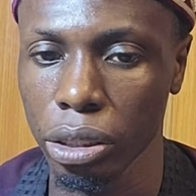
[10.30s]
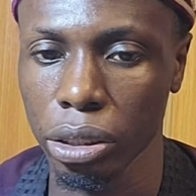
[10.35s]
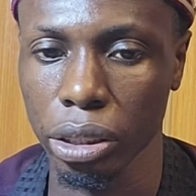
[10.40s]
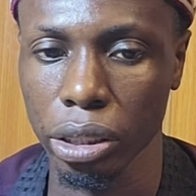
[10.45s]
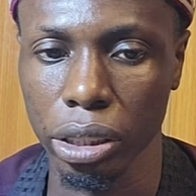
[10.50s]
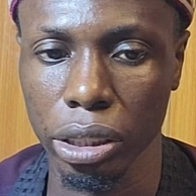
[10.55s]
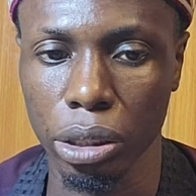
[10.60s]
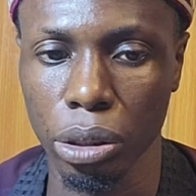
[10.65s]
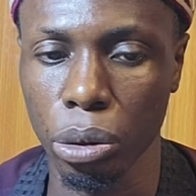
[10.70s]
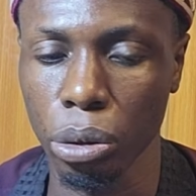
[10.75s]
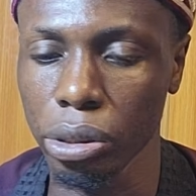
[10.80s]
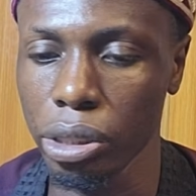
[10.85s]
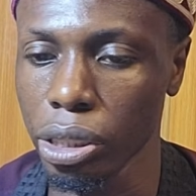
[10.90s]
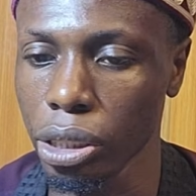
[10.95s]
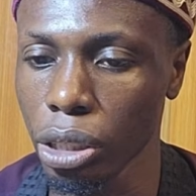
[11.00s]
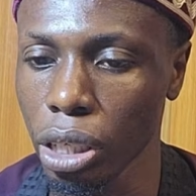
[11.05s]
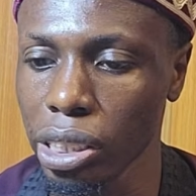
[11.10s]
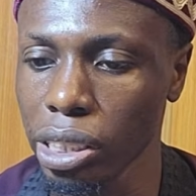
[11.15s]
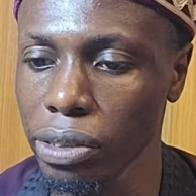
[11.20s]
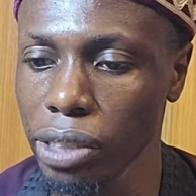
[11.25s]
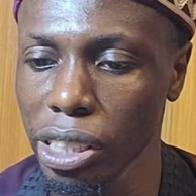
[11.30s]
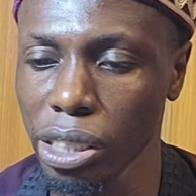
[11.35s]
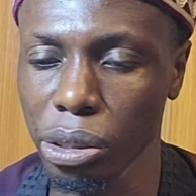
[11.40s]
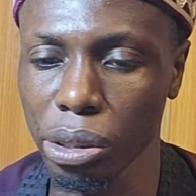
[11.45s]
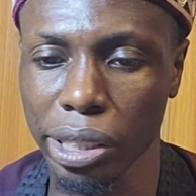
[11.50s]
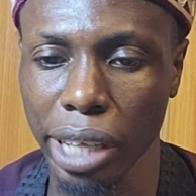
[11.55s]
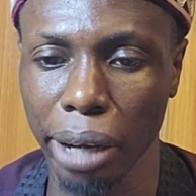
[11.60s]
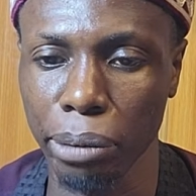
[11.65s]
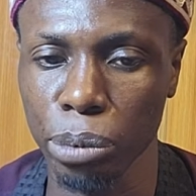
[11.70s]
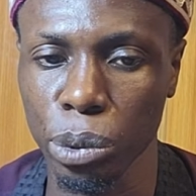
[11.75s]
It's loading. Just give it a
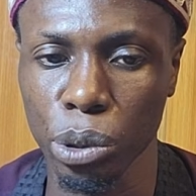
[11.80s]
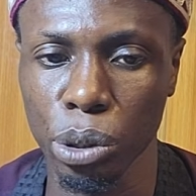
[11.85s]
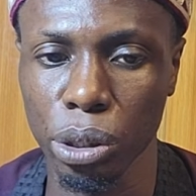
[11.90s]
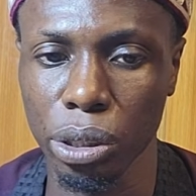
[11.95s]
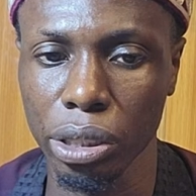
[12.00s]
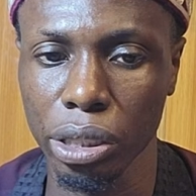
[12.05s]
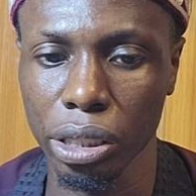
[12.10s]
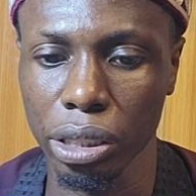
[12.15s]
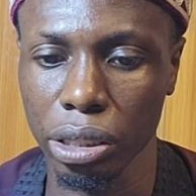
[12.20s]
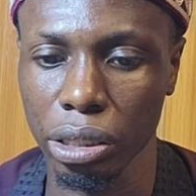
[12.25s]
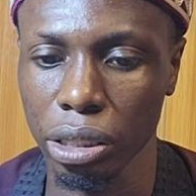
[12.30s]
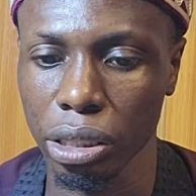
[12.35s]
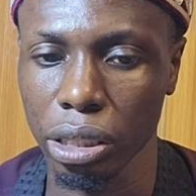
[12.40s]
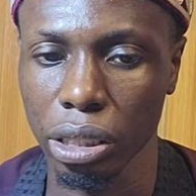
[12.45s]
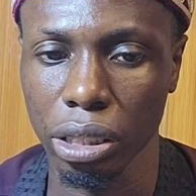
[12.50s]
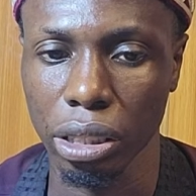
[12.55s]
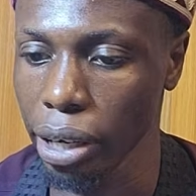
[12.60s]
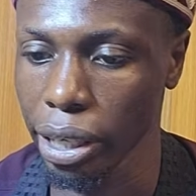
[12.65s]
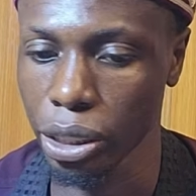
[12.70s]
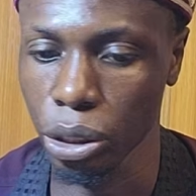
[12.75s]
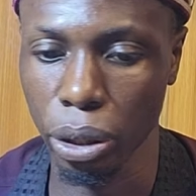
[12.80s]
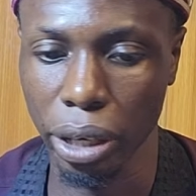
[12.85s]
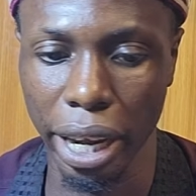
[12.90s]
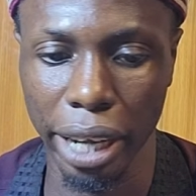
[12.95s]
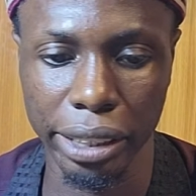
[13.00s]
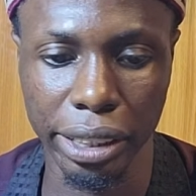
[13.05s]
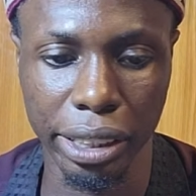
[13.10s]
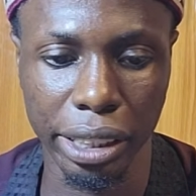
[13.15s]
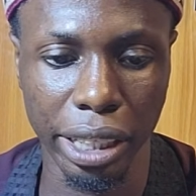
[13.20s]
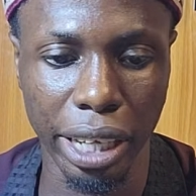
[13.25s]
little time. It's loading. Okay, so you
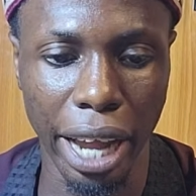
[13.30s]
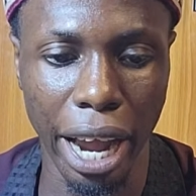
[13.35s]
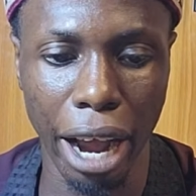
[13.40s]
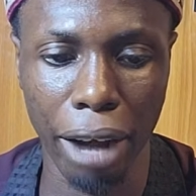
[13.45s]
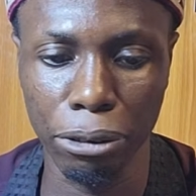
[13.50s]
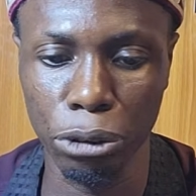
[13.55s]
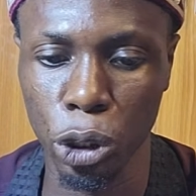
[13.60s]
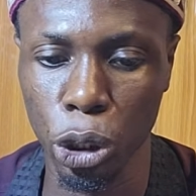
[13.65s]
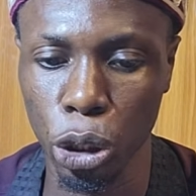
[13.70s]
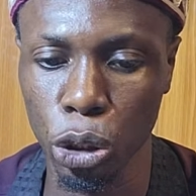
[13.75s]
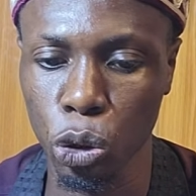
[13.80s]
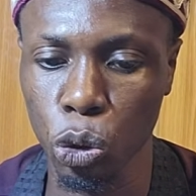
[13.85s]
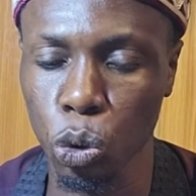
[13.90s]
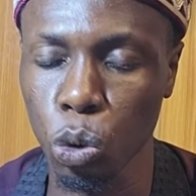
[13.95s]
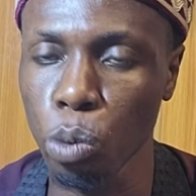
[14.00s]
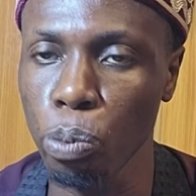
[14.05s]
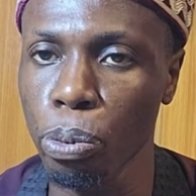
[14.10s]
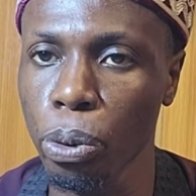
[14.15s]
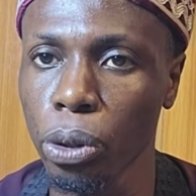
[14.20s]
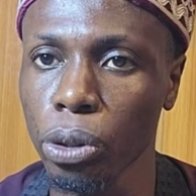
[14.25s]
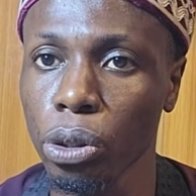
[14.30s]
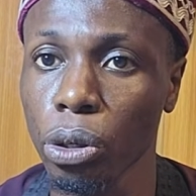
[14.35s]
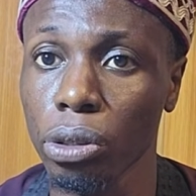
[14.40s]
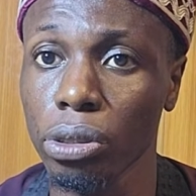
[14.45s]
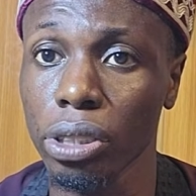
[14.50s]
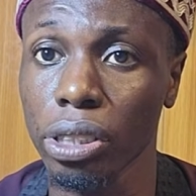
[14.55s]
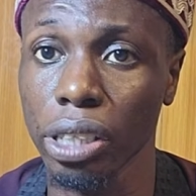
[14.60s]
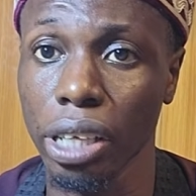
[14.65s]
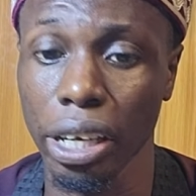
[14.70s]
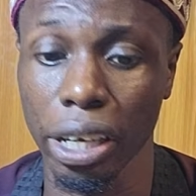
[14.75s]
can see I have just two
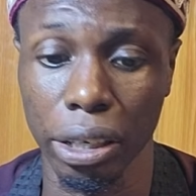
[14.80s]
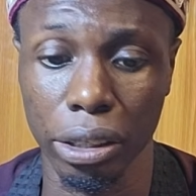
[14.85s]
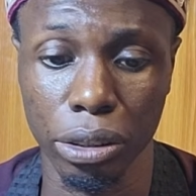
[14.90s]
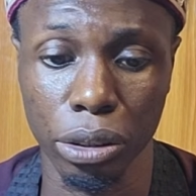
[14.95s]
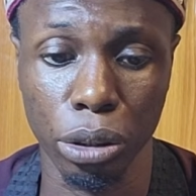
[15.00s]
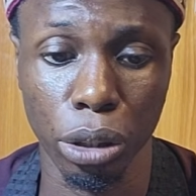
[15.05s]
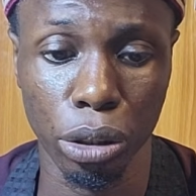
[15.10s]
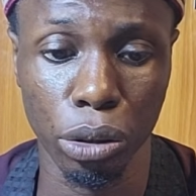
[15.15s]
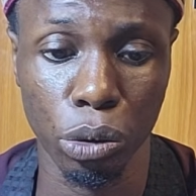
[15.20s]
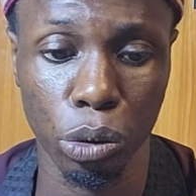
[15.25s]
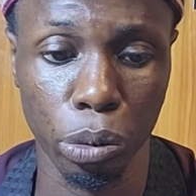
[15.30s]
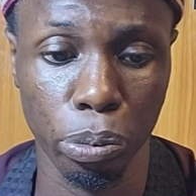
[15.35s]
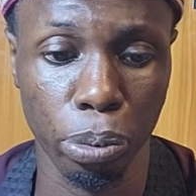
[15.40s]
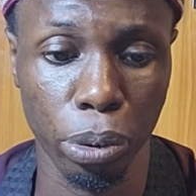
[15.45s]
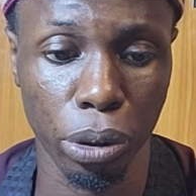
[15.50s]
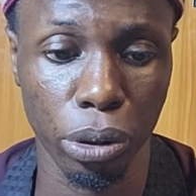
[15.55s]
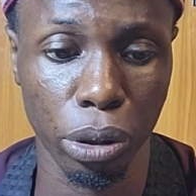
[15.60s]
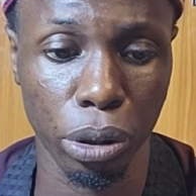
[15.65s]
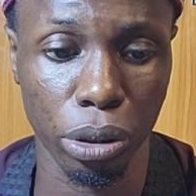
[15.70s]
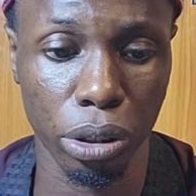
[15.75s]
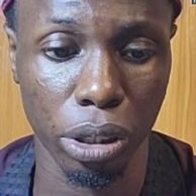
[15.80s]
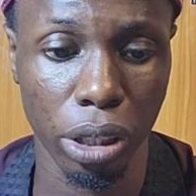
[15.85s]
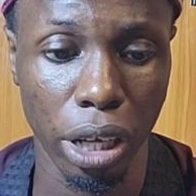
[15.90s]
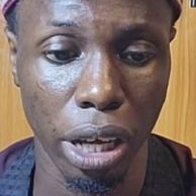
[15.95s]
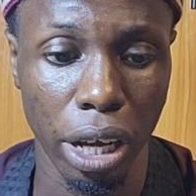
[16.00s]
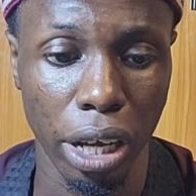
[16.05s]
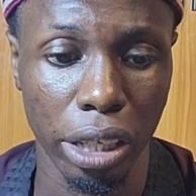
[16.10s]
products here. Just two products.